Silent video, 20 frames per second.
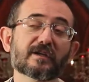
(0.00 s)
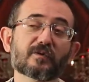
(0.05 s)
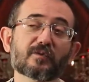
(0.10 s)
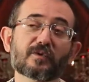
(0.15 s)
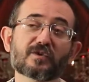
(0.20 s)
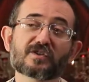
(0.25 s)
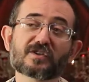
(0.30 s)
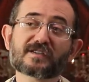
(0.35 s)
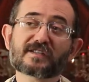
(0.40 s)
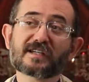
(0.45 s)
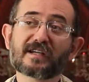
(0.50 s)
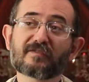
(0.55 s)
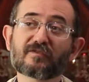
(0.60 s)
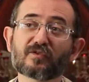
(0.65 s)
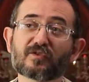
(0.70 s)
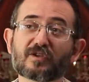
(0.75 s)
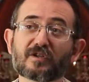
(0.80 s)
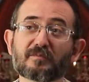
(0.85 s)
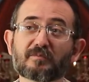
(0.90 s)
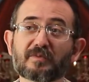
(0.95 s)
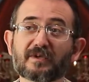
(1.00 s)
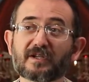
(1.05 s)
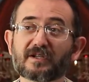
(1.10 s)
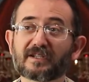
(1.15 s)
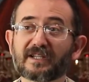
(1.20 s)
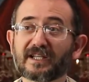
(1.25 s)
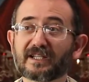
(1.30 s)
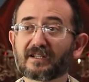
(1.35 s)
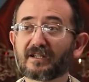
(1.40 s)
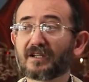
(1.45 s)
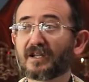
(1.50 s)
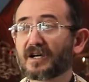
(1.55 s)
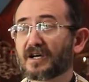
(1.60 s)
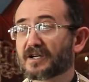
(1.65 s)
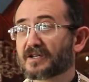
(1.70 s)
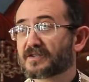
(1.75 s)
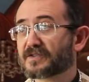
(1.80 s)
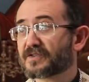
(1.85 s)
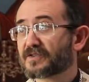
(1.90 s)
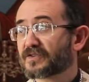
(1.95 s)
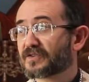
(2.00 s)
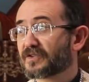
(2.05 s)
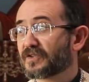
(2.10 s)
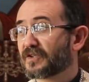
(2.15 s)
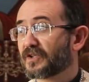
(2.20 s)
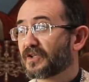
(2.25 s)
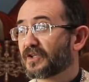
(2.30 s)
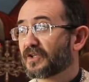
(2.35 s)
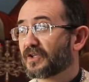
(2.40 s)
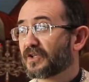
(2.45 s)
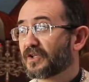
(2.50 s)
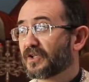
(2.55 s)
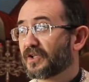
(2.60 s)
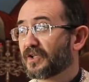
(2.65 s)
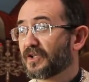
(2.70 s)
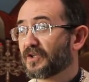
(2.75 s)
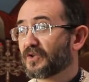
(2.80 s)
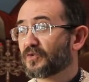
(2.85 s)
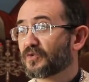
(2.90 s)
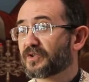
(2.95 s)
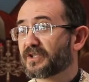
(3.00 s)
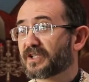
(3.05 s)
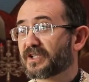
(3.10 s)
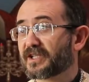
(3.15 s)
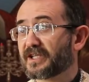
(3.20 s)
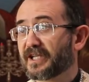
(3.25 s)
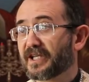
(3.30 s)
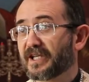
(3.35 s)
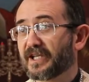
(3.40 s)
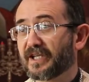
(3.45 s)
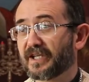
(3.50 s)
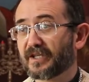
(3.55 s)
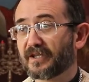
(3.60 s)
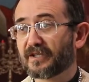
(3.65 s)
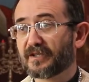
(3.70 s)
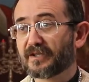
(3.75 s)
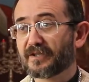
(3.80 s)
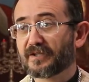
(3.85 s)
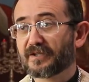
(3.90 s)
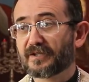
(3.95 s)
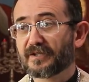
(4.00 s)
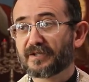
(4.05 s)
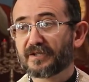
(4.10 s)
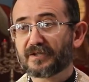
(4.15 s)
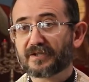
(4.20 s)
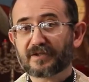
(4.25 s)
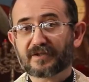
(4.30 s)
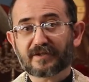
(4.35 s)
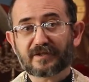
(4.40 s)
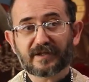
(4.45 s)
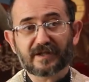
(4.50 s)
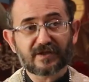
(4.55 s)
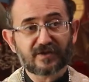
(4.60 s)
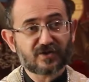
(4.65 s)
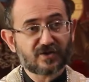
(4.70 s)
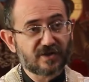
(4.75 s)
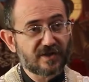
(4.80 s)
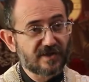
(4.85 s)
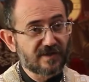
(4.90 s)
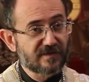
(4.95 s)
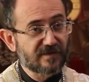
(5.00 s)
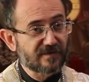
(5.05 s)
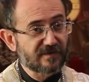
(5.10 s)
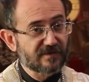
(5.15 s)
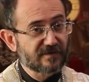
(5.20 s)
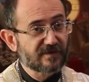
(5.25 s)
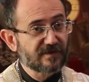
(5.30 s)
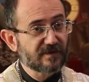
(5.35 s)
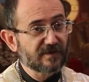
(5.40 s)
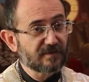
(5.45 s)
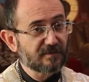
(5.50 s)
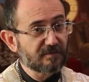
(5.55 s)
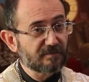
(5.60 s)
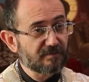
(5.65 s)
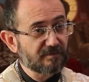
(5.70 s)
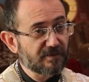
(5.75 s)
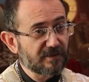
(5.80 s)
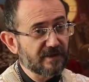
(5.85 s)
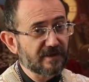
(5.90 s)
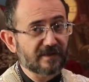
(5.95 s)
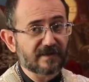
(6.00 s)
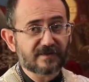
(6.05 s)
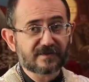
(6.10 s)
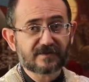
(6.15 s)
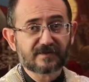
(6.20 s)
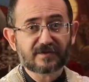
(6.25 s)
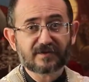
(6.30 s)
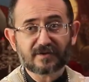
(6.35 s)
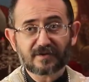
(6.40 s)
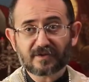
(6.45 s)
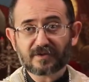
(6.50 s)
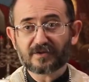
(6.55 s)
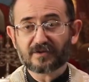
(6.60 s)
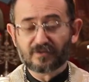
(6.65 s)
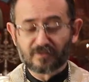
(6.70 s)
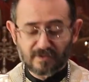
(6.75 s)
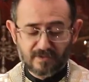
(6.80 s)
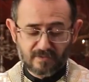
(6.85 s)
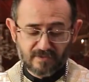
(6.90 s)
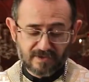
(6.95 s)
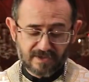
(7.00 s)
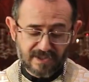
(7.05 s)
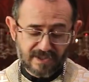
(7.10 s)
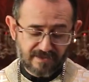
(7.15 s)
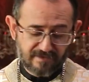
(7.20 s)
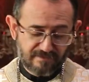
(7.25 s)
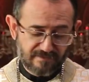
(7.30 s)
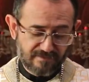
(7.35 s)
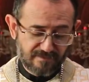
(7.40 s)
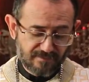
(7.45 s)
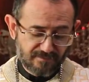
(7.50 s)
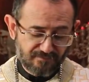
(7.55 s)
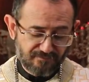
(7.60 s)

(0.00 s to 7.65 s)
We just have to compare that loss into the gain that Jesus brings into our life.